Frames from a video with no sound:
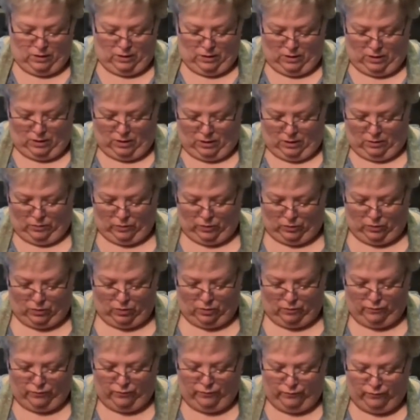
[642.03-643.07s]
And we're going
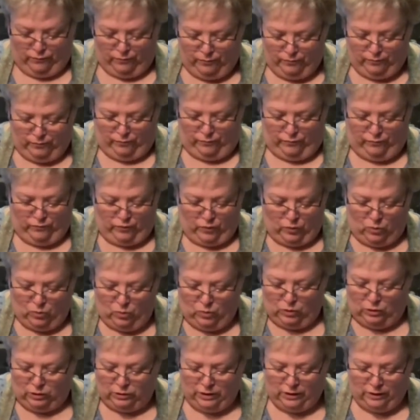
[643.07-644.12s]
to
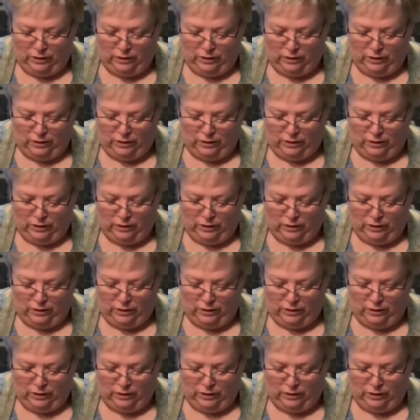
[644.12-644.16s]
fold.